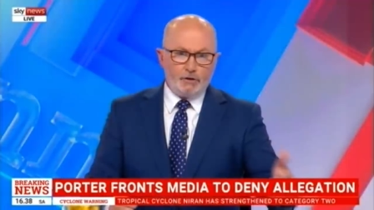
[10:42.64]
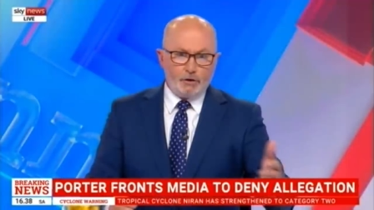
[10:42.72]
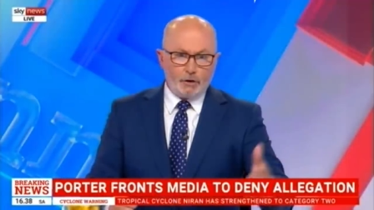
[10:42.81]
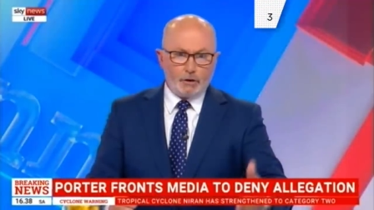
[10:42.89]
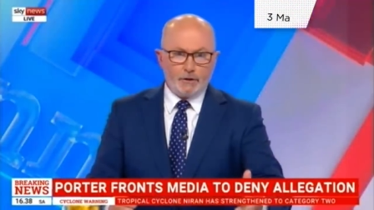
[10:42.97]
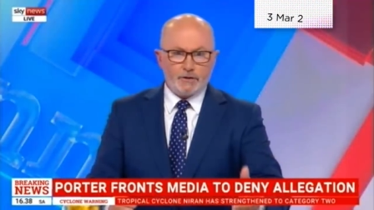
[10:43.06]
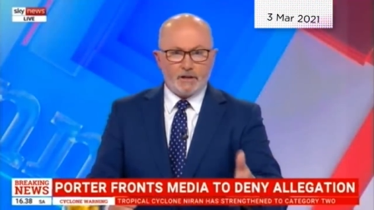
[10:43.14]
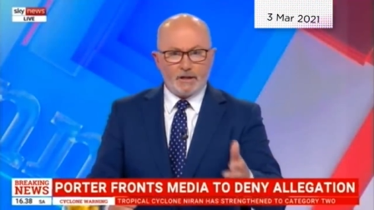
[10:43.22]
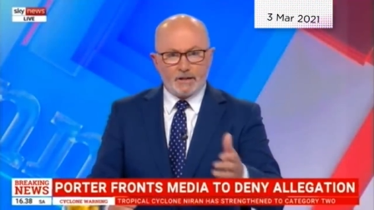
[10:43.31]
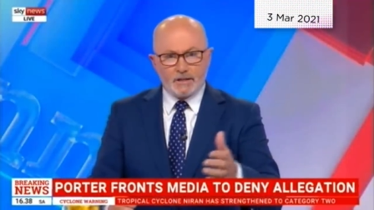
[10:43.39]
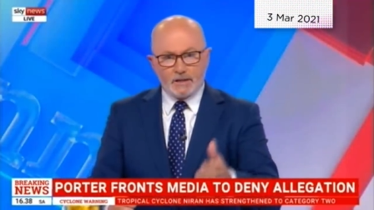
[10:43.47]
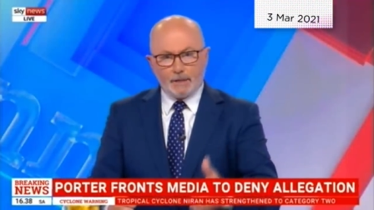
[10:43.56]
Journalists
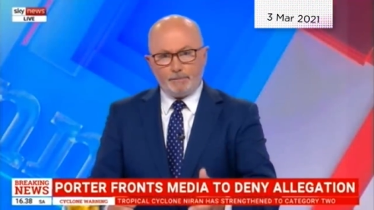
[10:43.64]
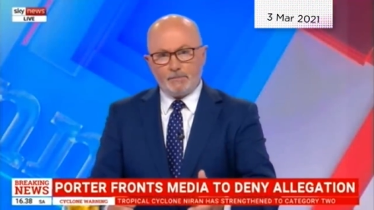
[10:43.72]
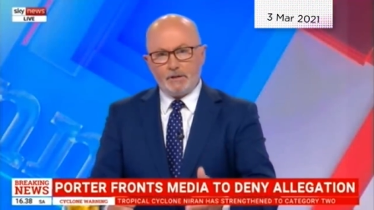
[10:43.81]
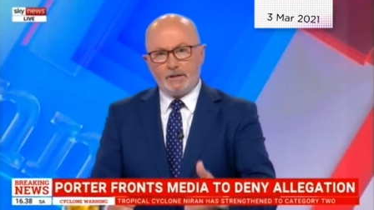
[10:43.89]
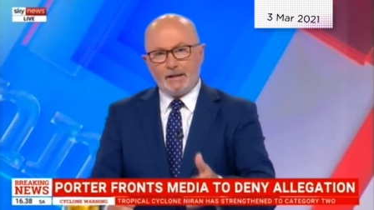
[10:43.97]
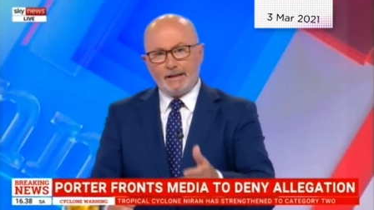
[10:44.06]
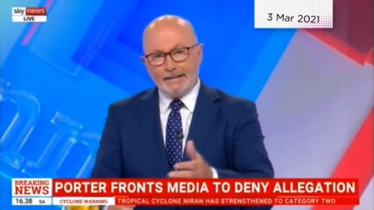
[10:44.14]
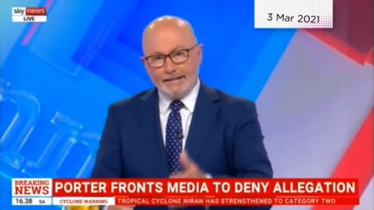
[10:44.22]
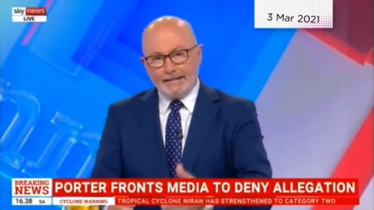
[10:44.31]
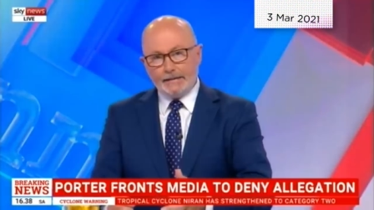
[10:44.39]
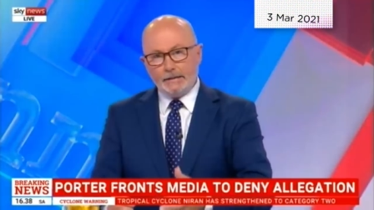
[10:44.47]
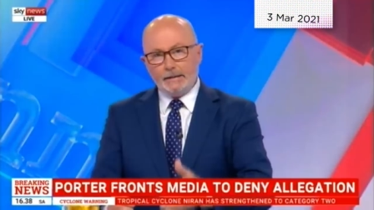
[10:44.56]
accepted
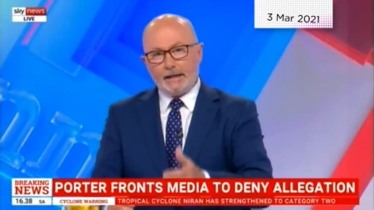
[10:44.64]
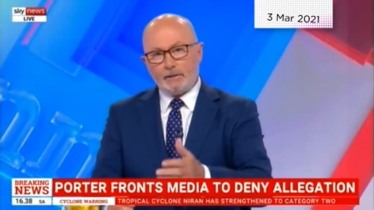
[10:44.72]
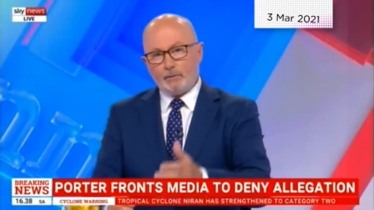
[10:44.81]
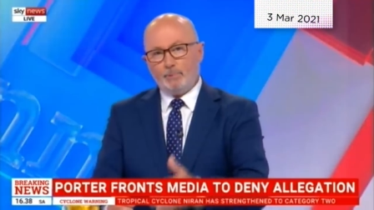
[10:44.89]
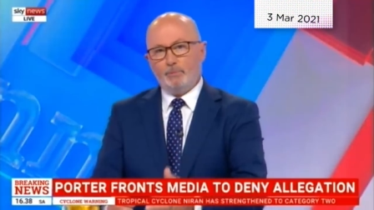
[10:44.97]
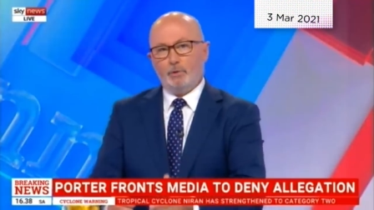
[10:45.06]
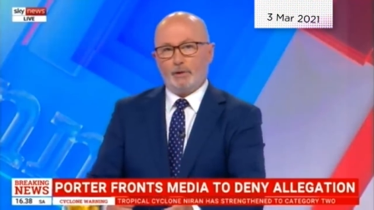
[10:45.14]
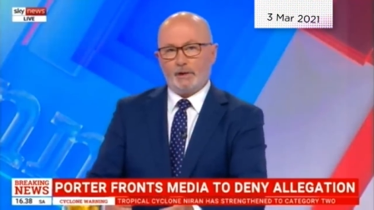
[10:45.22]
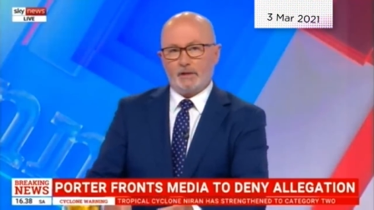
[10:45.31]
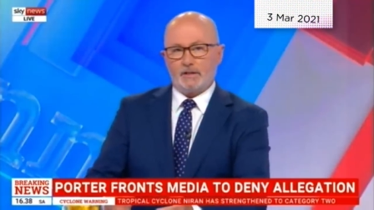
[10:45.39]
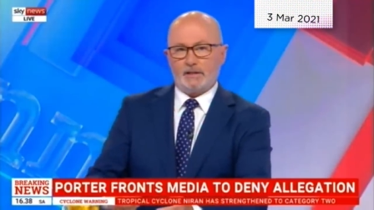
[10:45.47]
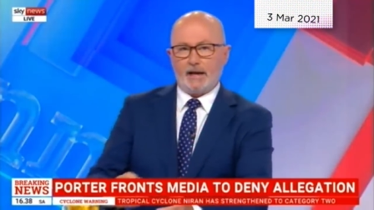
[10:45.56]
legal and
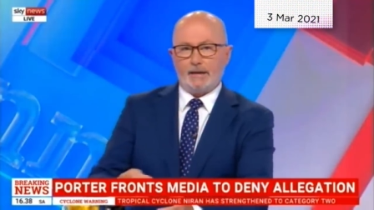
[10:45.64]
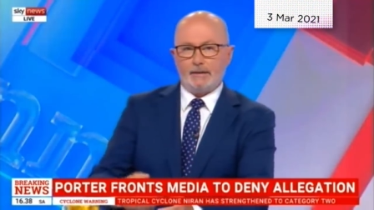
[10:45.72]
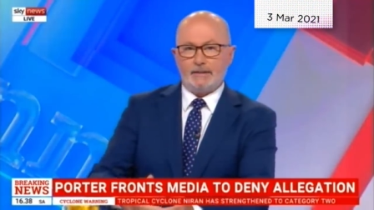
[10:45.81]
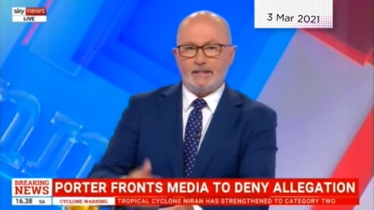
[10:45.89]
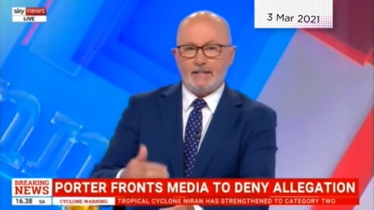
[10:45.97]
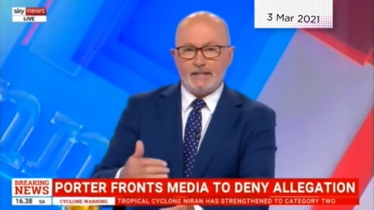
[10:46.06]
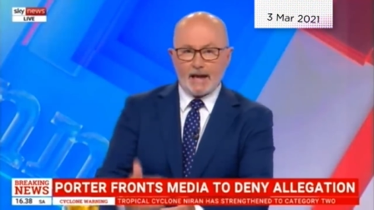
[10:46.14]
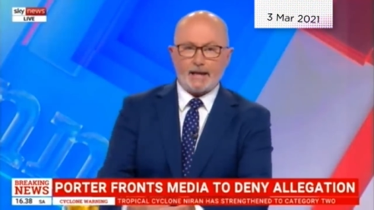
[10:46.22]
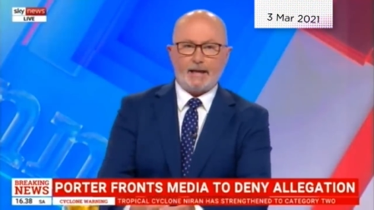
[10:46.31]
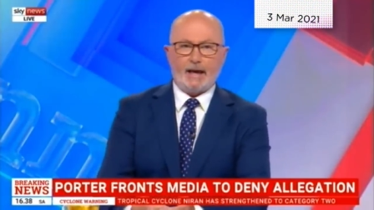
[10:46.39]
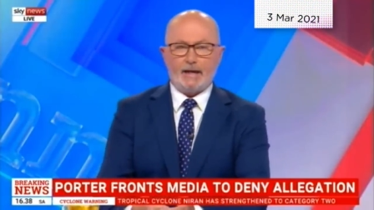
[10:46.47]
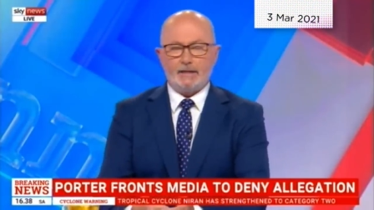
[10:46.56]
reporting standards in
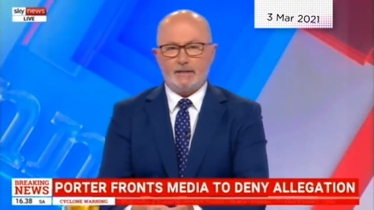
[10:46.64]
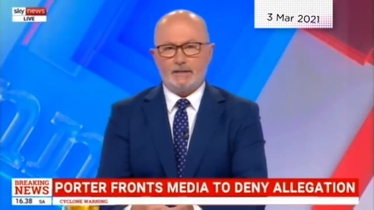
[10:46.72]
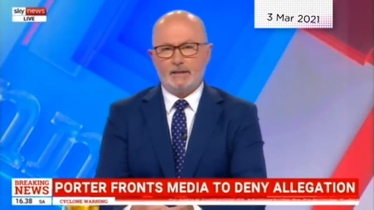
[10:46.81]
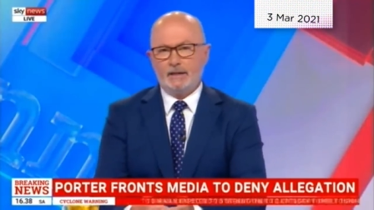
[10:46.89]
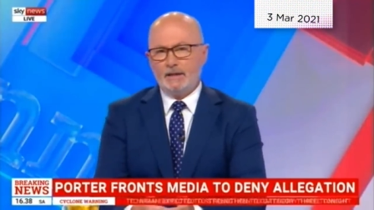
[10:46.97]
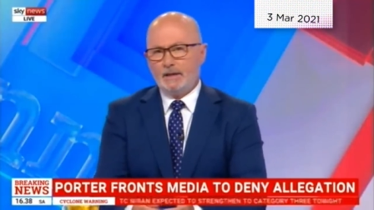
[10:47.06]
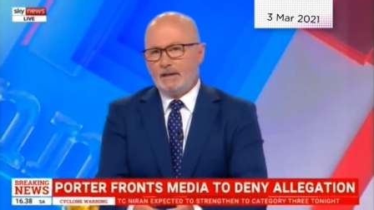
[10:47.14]
that case,